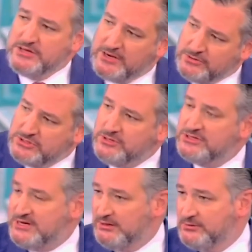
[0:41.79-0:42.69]
You don't do
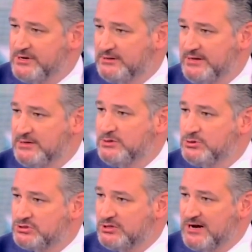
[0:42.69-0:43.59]
it to Hillary Clinton,
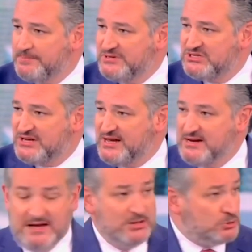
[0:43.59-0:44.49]
who stood up and
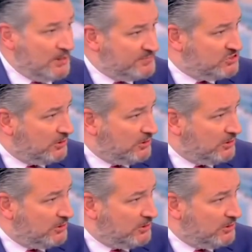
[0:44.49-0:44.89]
said Trump